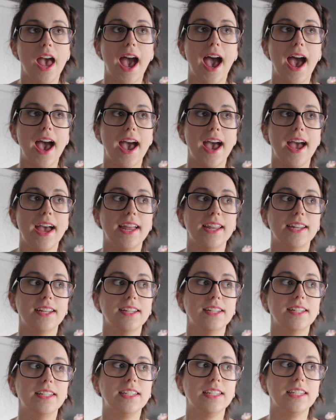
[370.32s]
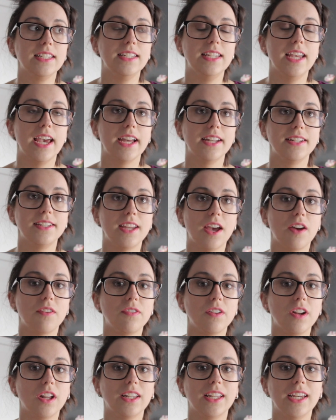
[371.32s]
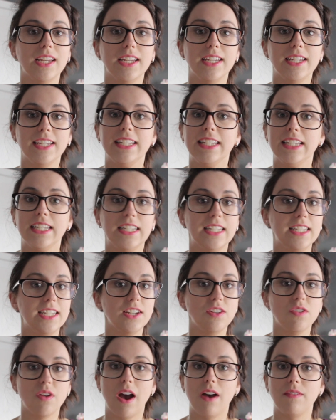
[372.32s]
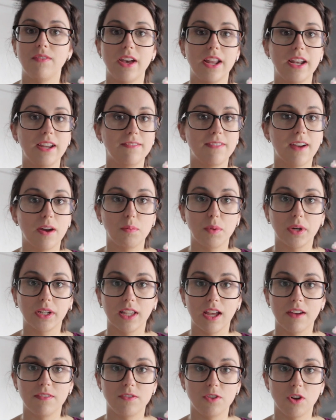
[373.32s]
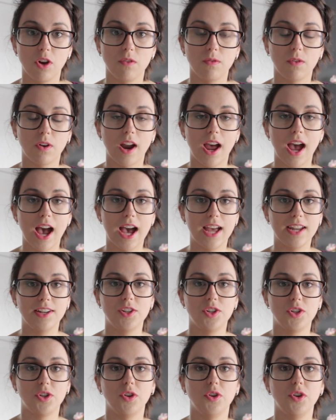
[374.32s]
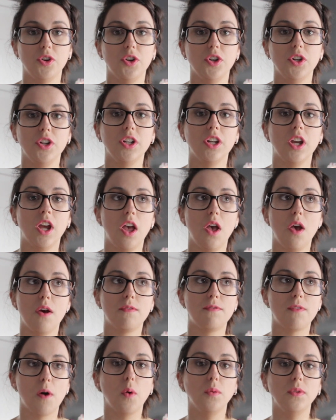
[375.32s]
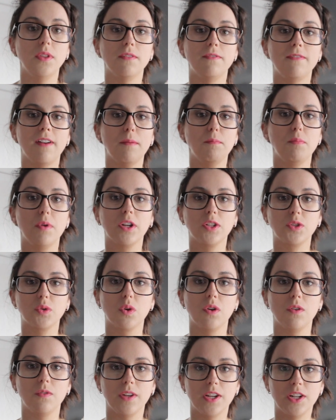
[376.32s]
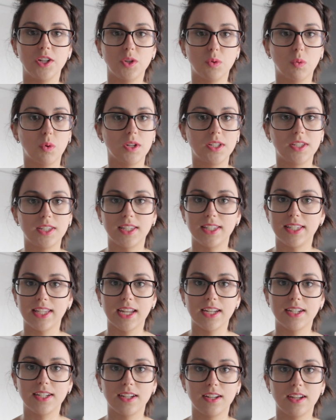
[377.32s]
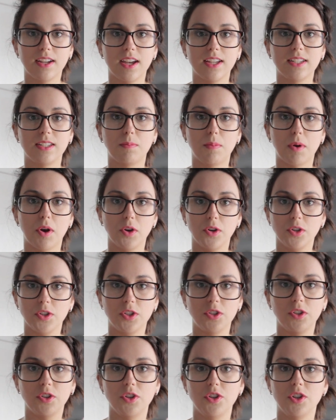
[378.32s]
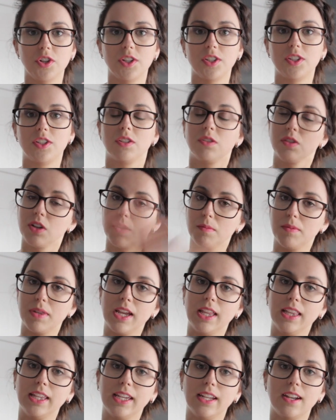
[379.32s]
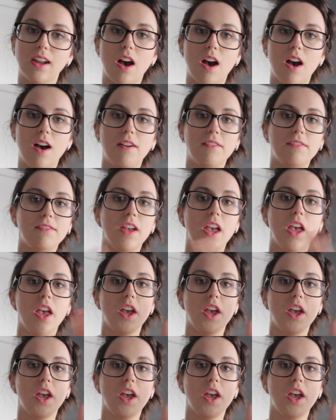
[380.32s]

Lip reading: and yeah, definitely did not have any fabric left over. I had to fold the fabric sort of in towards the center as opposed to just completely in half,